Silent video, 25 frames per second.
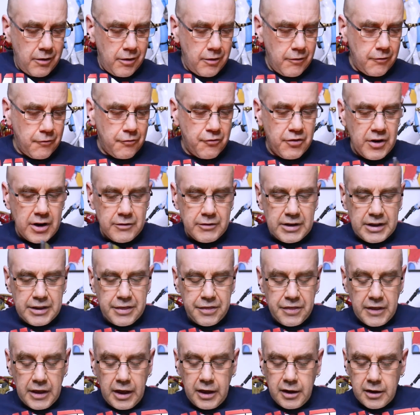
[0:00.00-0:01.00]
very
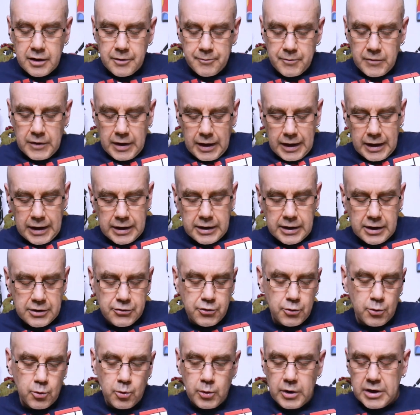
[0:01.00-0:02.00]
thick, and
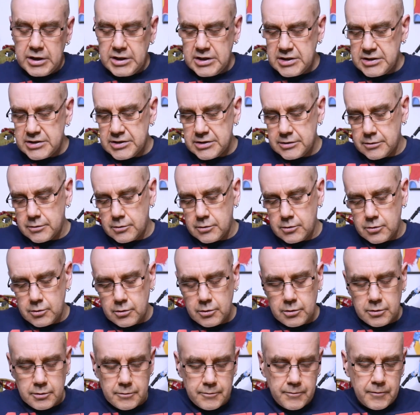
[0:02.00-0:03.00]
as always
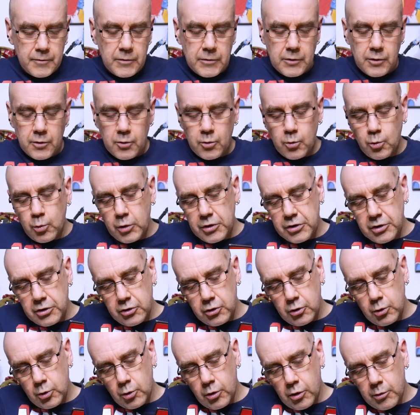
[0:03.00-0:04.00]
with a
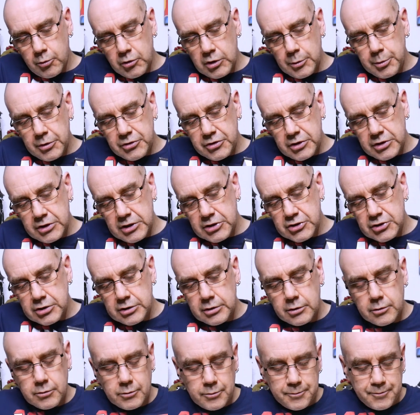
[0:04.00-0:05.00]
new omnibus
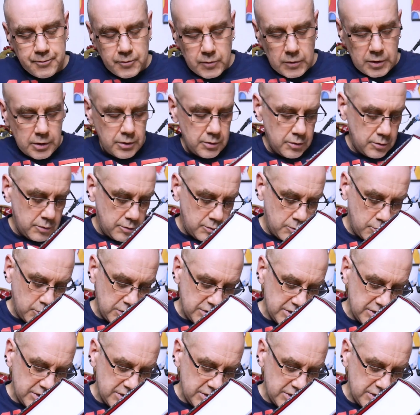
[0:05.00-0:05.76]
edition, we